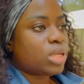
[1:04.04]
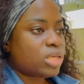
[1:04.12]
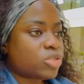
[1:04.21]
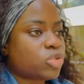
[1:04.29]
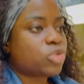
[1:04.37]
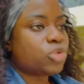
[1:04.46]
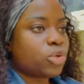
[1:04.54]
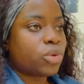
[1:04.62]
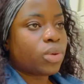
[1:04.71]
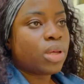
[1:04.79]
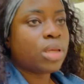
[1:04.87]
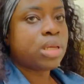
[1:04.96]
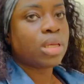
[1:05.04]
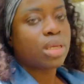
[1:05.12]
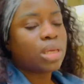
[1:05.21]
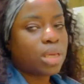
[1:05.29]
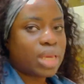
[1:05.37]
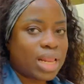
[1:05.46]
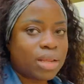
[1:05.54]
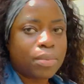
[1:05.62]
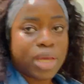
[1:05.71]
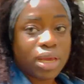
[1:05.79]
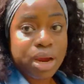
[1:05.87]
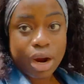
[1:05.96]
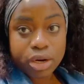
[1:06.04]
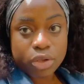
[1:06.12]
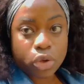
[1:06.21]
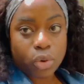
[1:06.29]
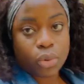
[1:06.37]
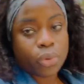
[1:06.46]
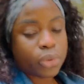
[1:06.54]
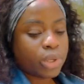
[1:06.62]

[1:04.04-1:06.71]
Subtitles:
is to get in my cardio